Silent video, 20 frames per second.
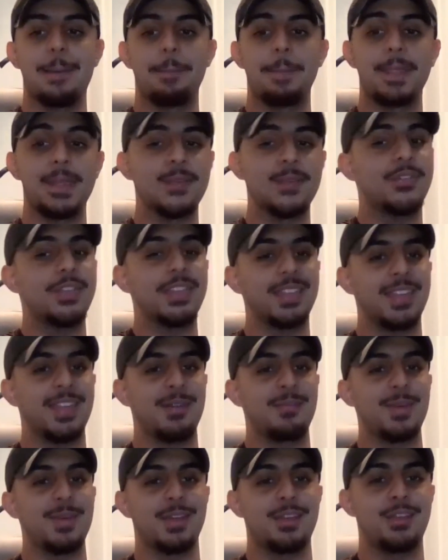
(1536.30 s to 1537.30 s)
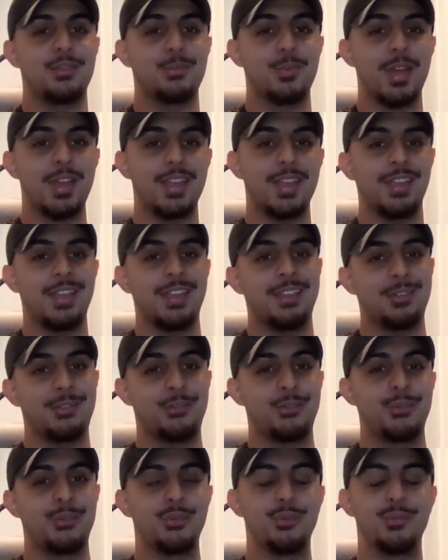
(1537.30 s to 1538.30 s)
if he can make his way
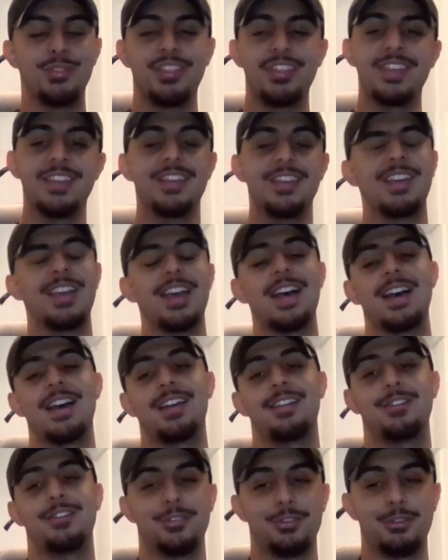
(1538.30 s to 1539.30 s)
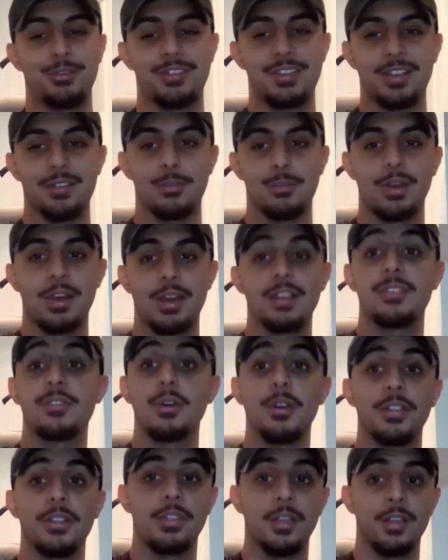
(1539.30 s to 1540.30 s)
into the the
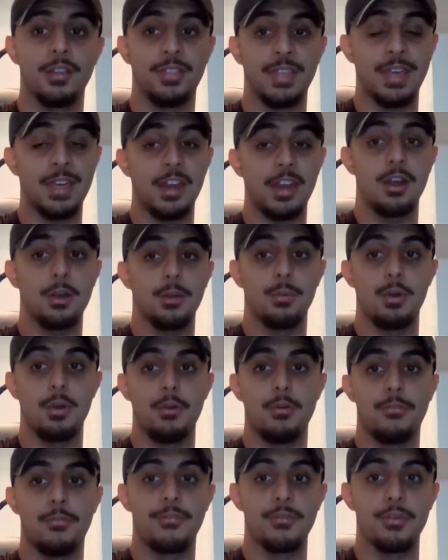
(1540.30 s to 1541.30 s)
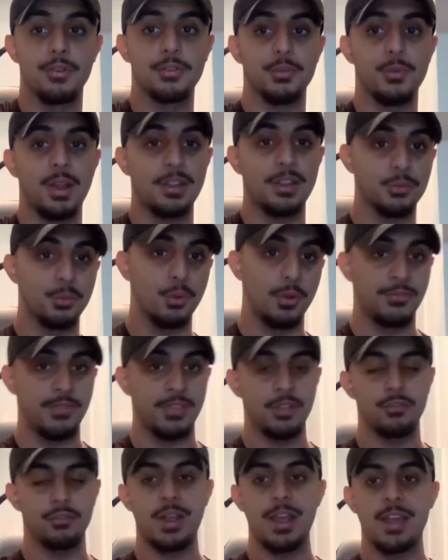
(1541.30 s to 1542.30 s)
NRL first grade squad for
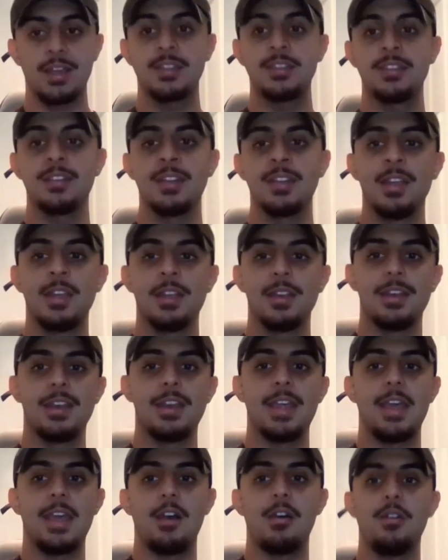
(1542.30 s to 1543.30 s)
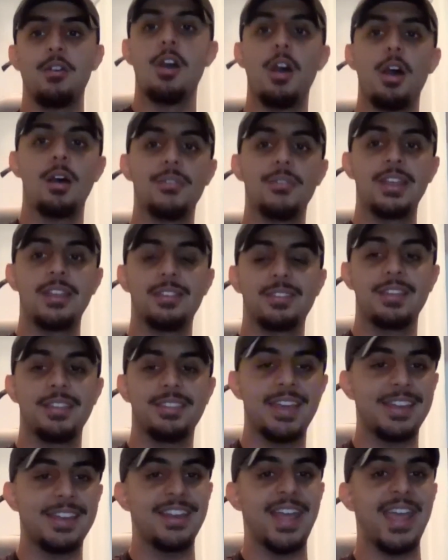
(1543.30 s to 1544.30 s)
the Dragons. Now, obviously,
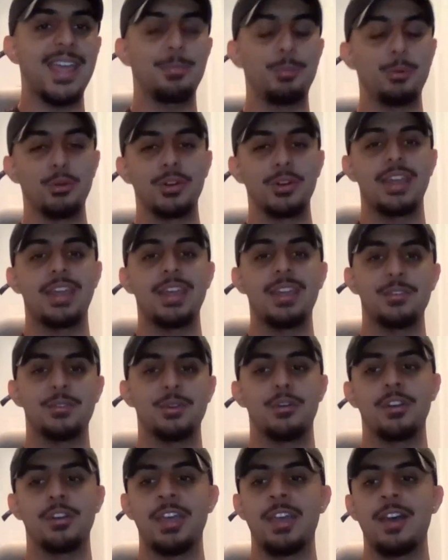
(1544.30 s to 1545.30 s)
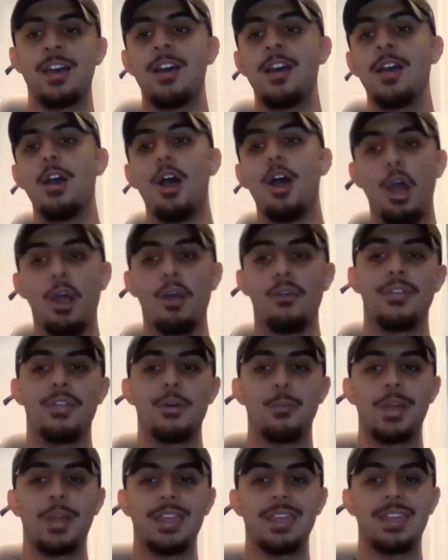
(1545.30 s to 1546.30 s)
they debuted King Tonga over the
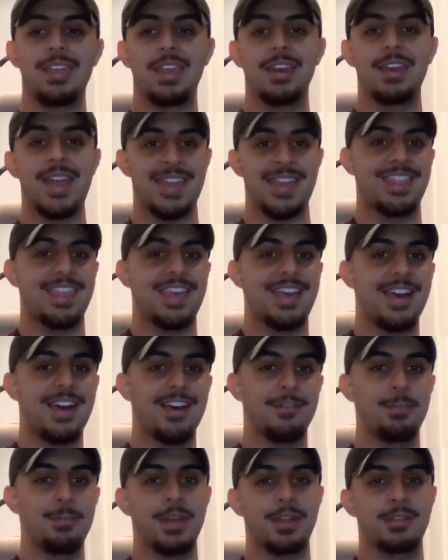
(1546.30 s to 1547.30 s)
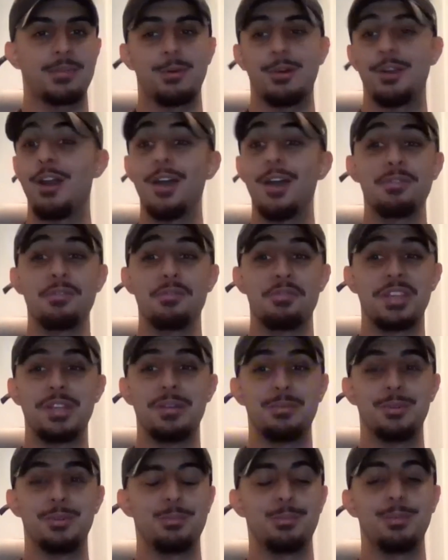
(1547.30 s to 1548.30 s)
weekend at that halfback spot, and I thought he
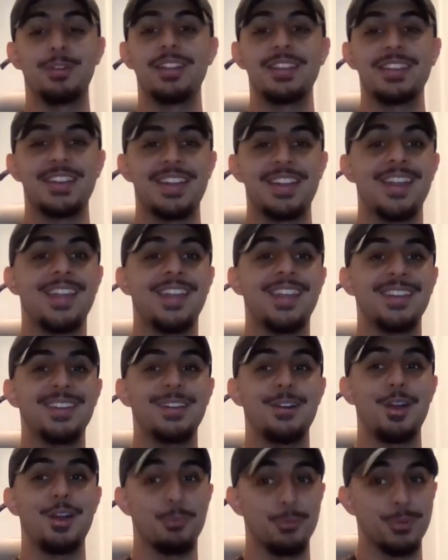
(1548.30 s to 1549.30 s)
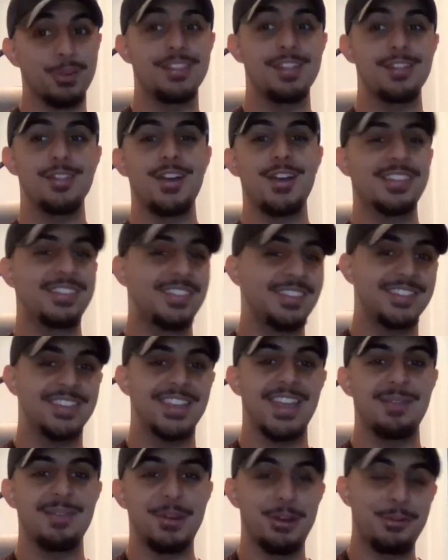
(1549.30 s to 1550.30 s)
was brilliant, and I really liked his
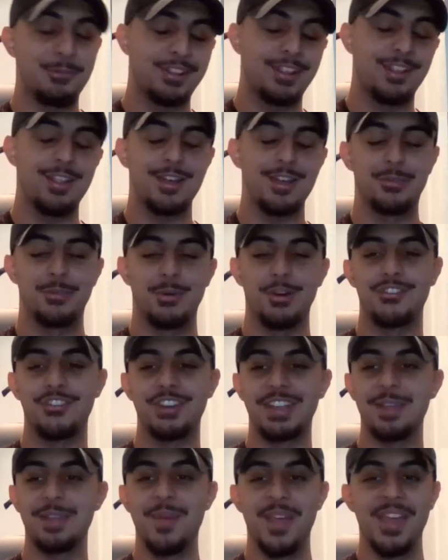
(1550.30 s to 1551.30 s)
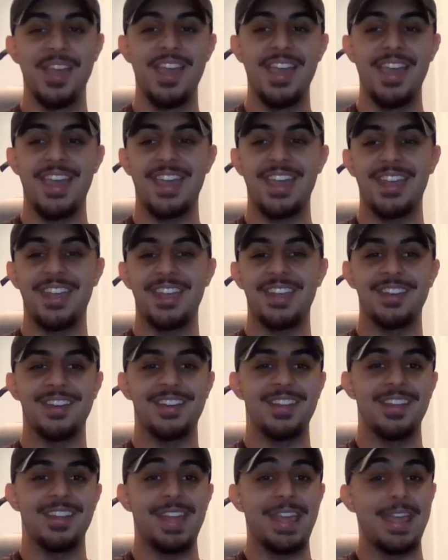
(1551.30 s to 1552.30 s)
game, and I really liked watching him.
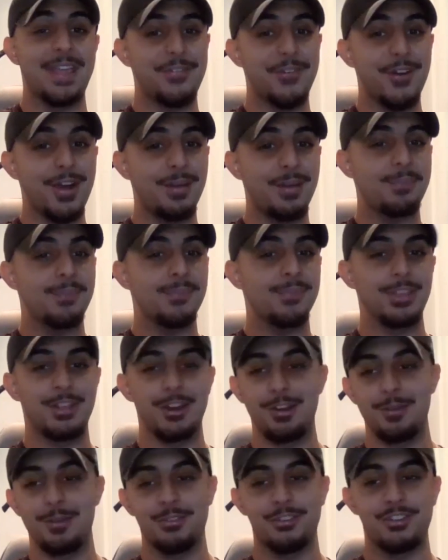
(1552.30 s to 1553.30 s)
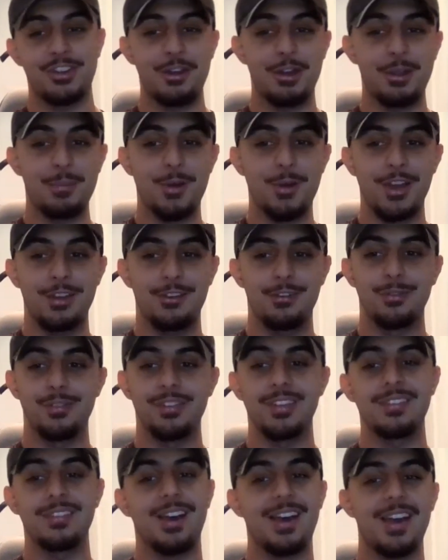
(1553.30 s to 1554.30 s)
And if I'm, sharing my 2
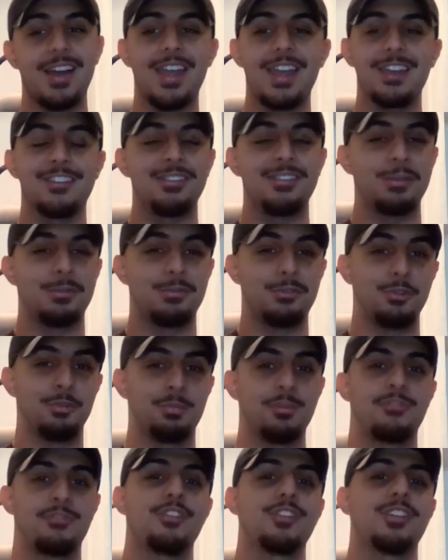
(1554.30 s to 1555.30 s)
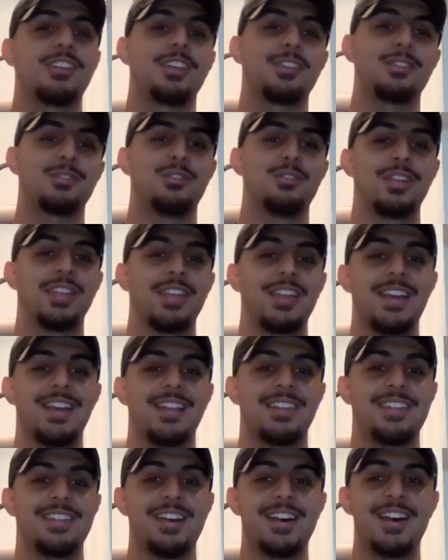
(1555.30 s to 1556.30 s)
cents, I actually do prefer King Tonga
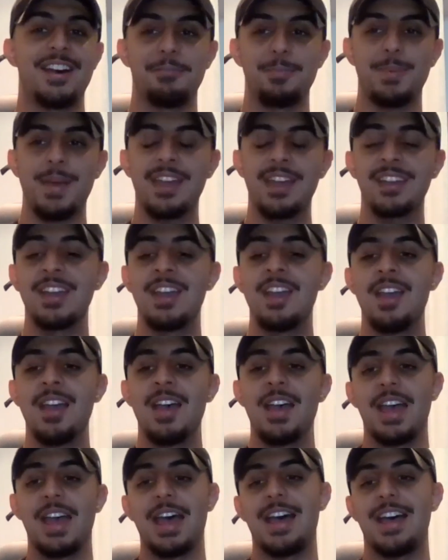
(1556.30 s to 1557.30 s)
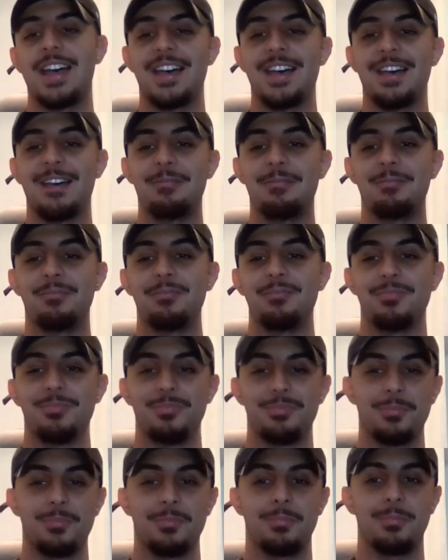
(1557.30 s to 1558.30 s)
as the halfback.
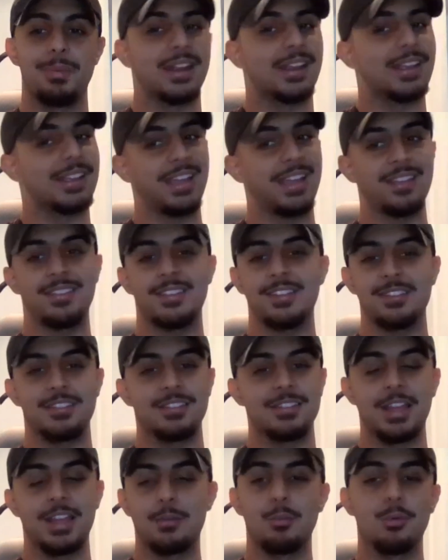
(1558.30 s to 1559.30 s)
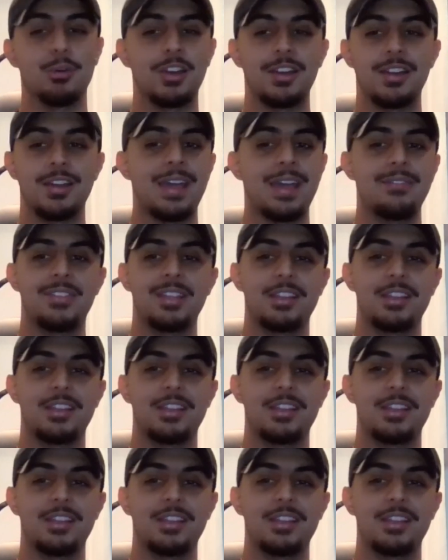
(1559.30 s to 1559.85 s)
But I guess we're going to have to